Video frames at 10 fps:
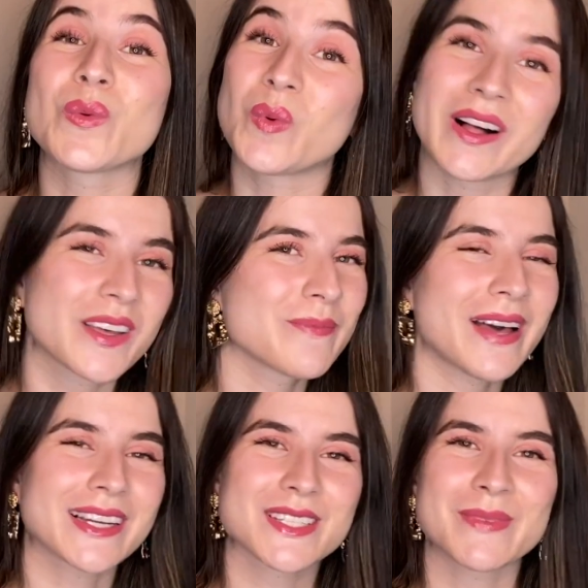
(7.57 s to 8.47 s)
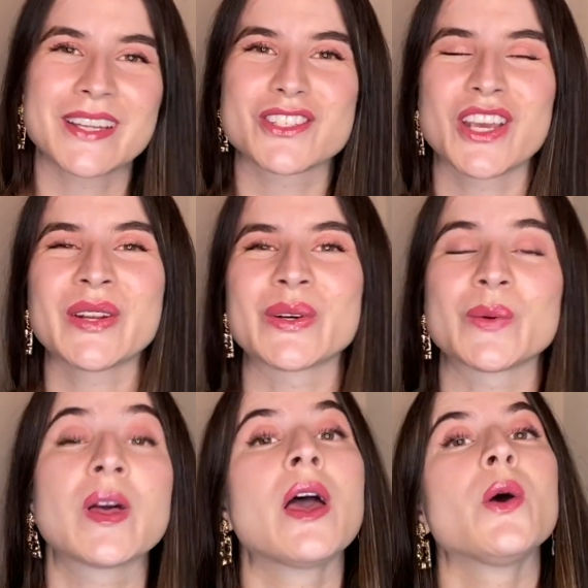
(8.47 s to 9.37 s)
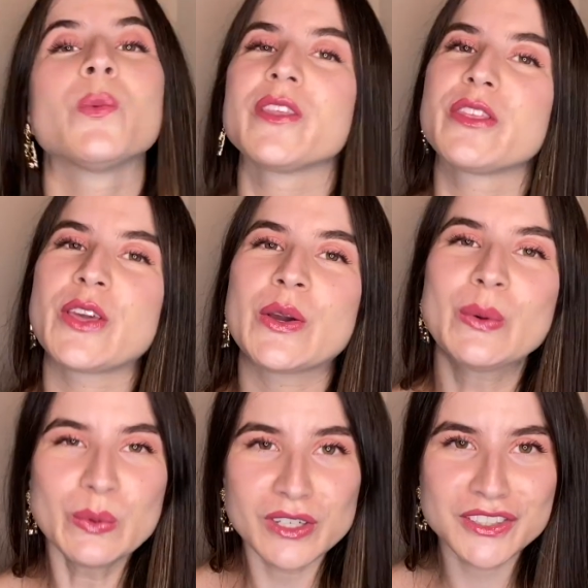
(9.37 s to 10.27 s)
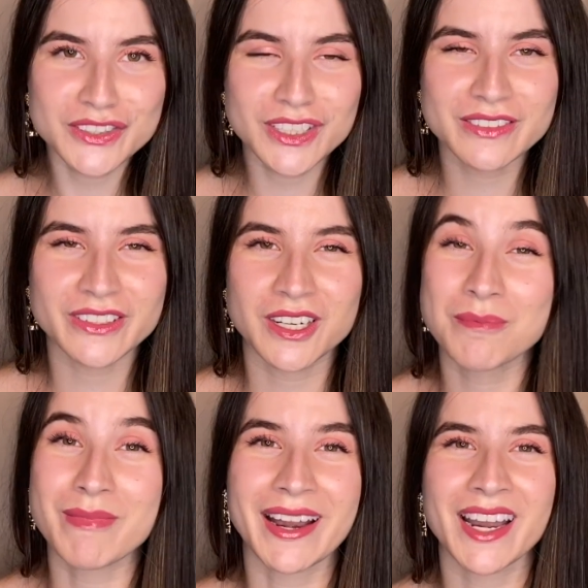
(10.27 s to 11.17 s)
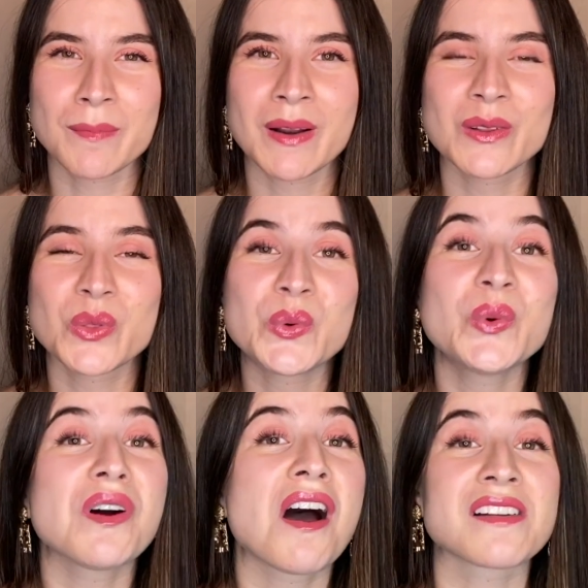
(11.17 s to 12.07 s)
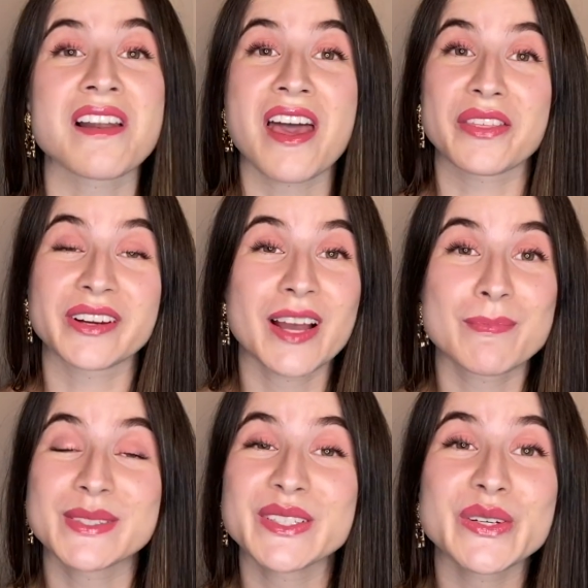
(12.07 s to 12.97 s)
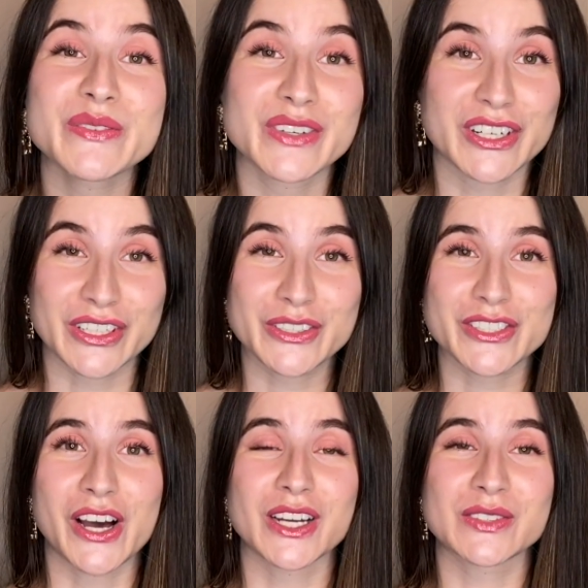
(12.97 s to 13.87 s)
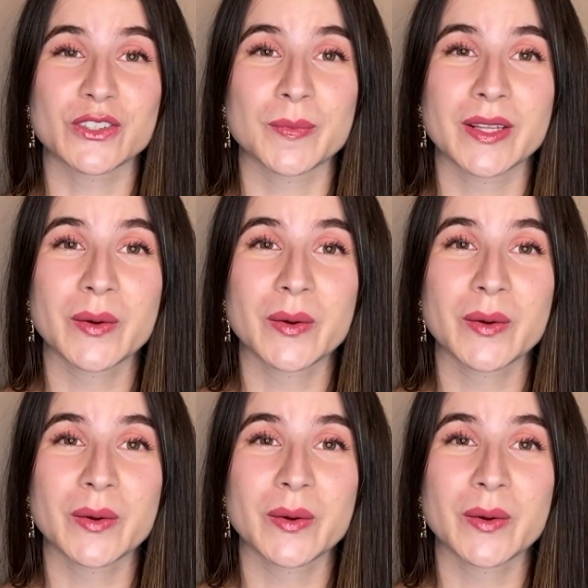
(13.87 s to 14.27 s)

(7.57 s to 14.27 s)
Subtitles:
welcome back to my channel. With you, your server, Manena Manatu, on another episode of Girl Talks Formula